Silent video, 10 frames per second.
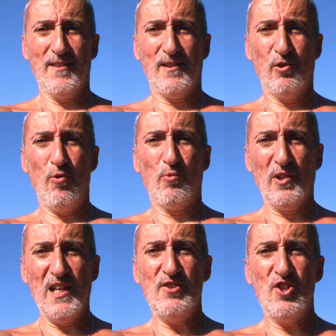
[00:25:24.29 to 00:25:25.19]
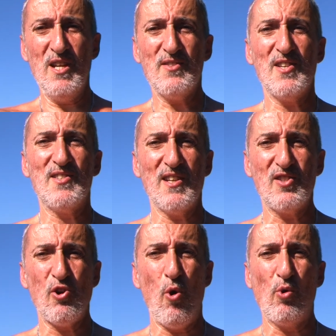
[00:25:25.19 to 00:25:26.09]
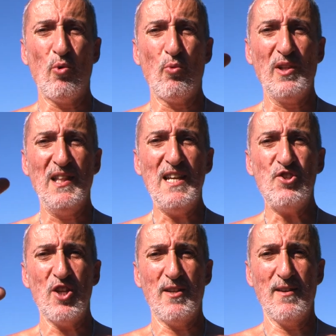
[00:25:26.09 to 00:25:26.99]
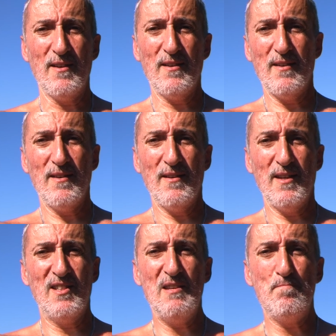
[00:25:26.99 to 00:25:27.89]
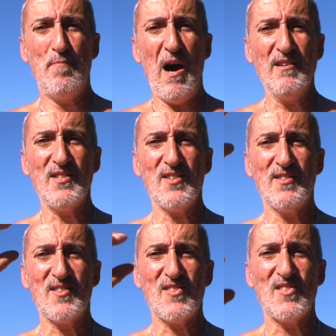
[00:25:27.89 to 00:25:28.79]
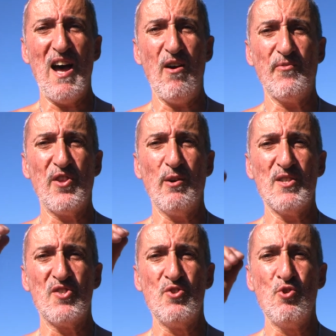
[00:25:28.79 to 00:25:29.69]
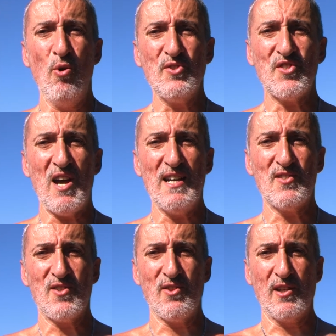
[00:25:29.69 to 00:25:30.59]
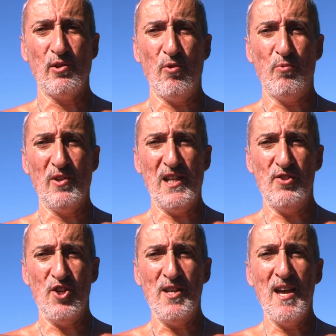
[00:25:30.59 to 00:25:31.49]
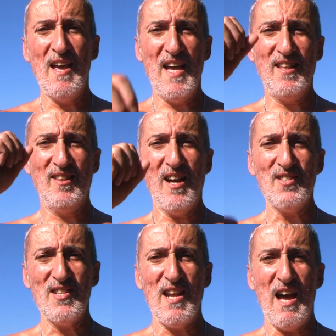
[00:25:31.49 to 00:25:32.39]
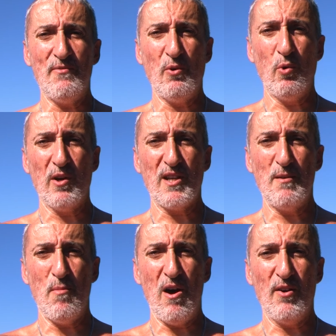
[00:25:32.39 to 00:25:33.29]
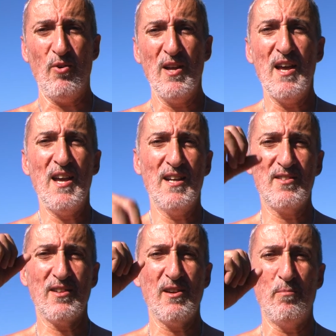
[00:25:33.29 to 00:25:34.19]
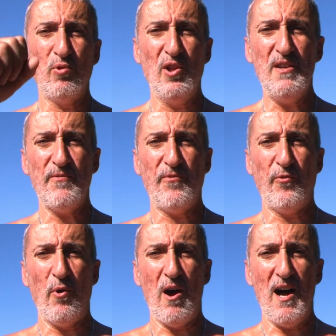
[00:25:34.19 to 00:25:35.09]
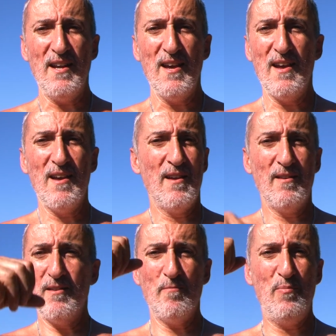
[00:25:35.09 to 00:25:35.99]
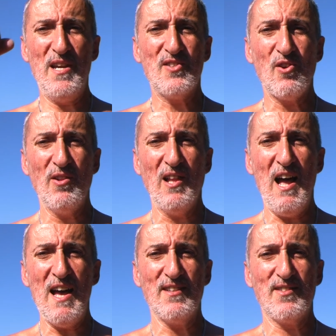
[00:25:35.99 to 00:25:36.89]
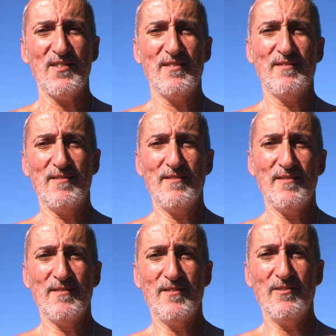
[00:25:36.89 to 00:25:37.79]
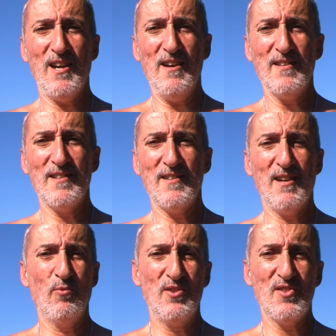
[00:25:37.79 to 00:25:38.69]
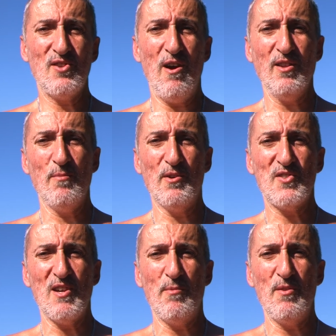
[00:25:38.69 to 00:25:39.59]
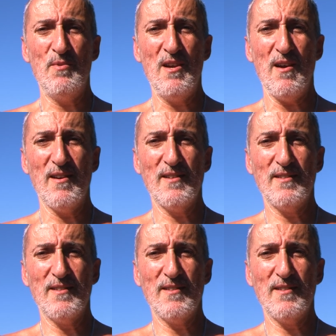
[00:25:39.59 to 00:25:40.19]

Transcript: the globe religion is. It's a total religion. It debunks itself. There is no science to the globe religion. It doesn't have a working model. It's a complete fraud based on lies. Okay? And we just talked about some of them here.